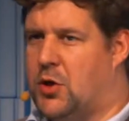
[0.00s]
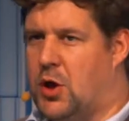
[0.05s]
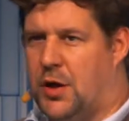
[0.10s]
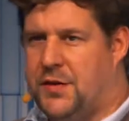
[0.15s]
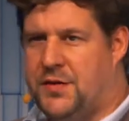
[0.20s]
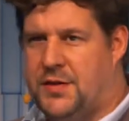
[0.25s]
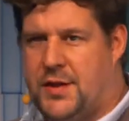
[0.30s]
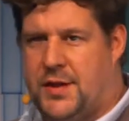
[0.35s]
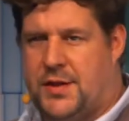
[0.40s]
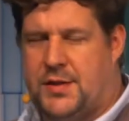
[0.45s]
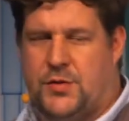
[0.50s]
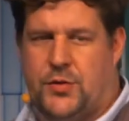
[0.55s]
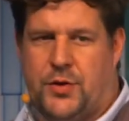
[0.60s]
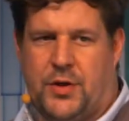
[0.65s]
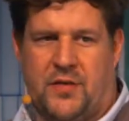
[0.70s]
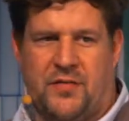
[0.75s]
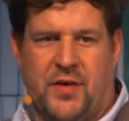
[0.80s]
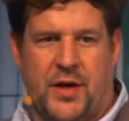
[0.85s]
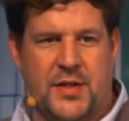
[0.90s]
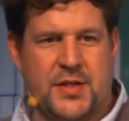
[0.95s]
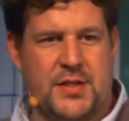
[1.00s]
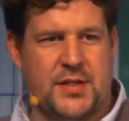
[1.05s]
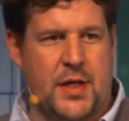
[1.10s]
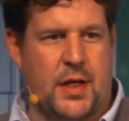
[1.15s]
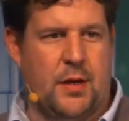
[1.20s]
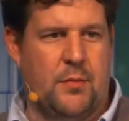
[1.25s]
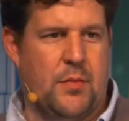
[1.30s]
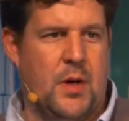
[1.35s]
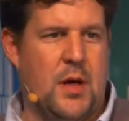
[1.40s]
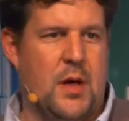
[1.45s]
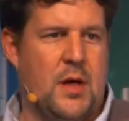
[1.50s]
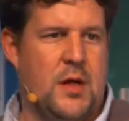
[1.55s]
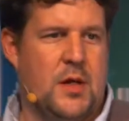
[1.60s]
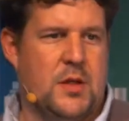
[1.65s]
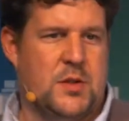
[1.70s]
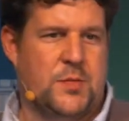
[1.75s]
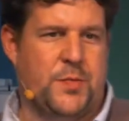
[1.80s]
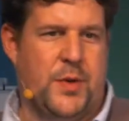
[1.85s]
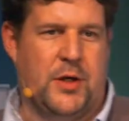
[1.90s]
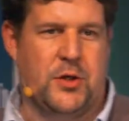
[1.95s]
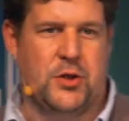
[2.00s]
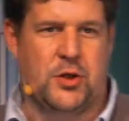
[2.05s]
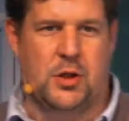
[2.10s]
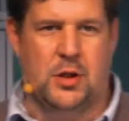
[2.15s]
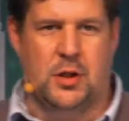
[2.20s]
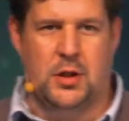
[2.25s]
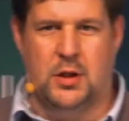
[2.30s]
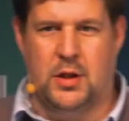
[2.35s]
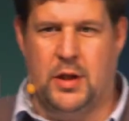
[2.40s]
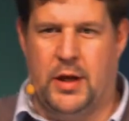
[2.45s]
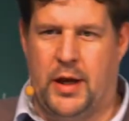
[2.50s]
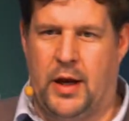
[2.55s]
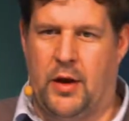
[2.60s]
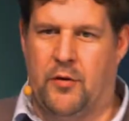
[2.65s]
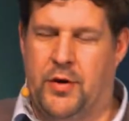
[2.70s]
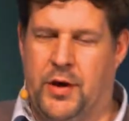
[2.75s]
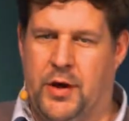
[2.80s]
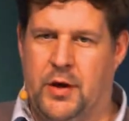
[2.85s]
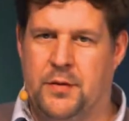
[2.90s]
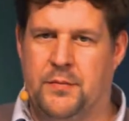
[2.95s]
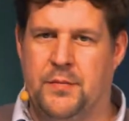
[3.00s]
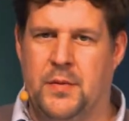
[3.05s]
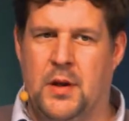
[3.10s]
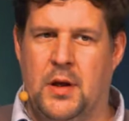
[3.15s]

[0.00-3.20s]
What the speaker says: context or in the very same spatial area.